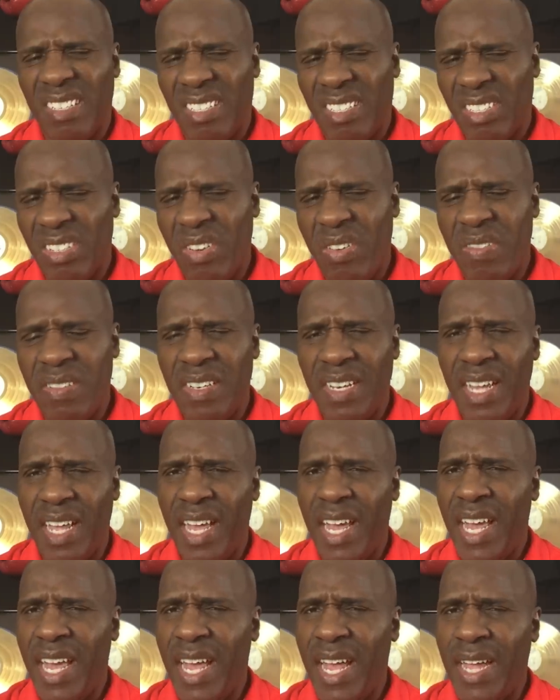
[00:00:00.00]
certain
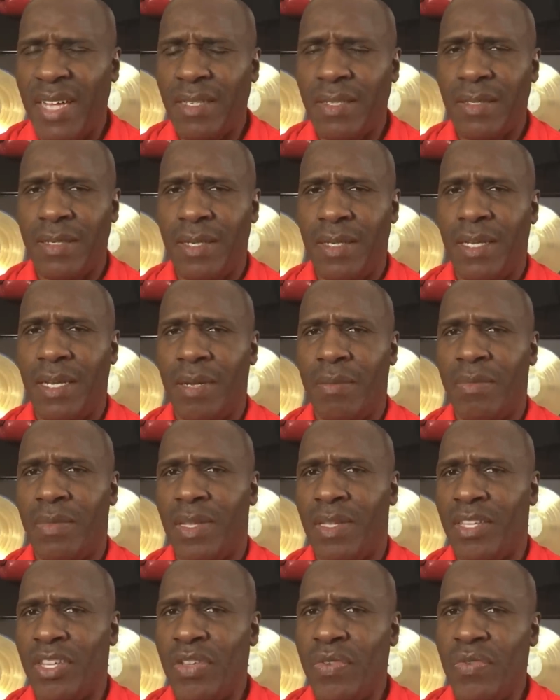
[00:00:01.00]
edge to him,
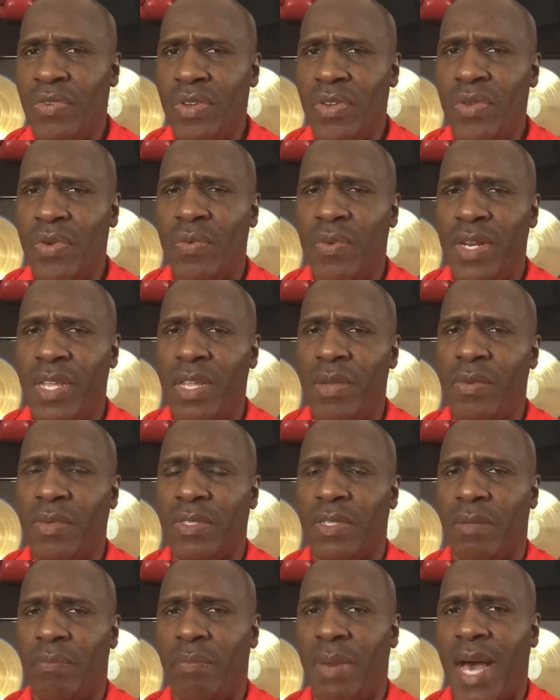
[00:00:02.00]
and you knew what he
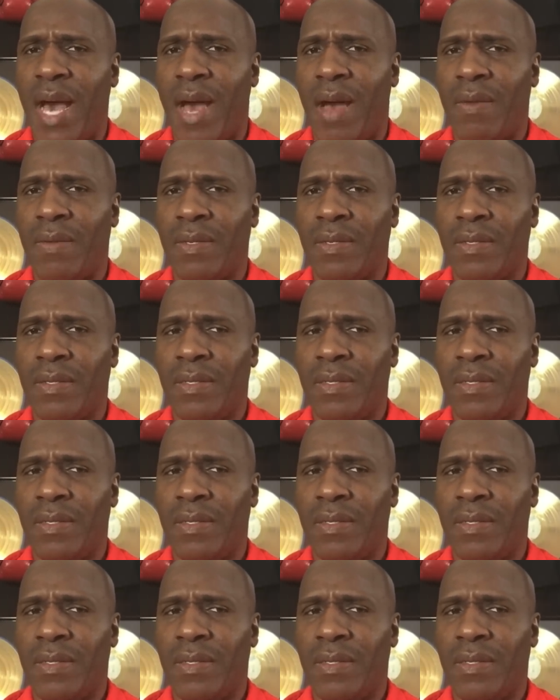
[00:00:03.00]
was about.